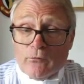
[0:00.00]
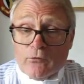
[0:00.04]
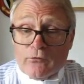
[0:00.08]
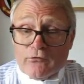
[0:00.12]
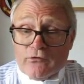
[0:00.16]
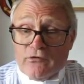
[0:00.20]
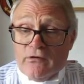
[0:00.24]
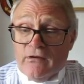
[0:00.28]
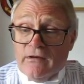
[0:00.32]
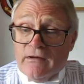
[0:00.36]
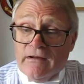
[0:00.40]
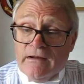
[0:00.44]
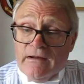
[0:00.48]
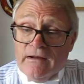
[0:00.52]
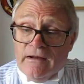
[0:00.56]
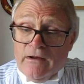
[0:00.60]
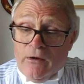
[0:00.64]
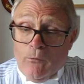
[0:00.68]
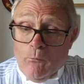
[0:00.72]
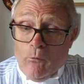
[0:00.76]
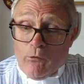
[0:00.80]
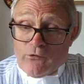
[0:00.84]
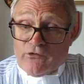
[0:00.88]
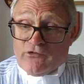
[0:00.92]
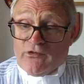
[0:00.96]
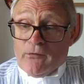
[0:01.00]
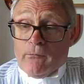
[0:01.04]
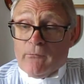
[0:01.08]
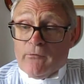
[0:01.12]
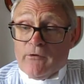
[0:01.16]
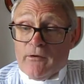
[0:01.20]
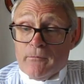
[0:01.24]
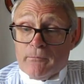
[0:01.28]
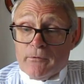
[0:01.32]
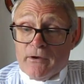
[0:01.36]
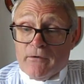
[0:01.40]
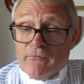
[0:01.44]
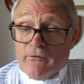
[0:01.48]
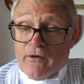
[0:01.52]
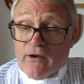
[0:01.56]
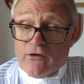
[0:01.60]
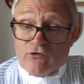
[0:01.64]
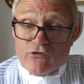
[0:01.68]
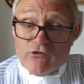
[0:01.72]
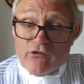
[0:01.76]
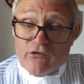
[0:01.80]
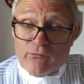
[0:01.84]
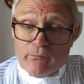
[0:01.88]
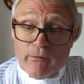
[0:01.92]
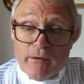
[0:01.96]
what what some of the
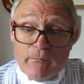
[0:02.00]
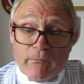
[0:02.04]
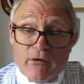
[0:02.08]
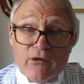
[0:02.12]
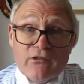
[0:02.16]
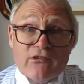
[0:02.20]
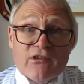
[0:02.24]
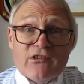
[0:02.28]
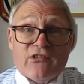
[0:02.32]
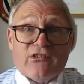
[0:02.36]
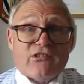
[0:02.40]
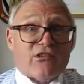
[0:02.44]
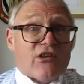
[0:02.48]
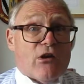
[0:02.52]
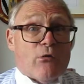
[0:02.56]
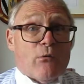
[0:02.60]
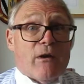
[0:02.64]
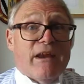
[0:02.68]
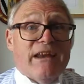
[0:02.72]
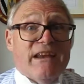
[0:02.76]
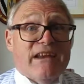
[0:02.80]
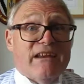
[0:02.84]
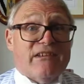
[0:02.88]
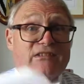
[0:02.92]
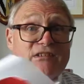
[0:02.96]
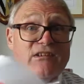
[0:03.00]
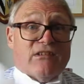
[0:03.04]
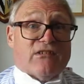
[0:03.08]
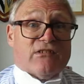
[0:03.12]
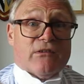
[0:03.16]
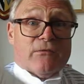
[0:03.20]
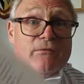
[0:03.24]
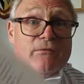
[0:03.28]
abbreviations mean because it's so easy to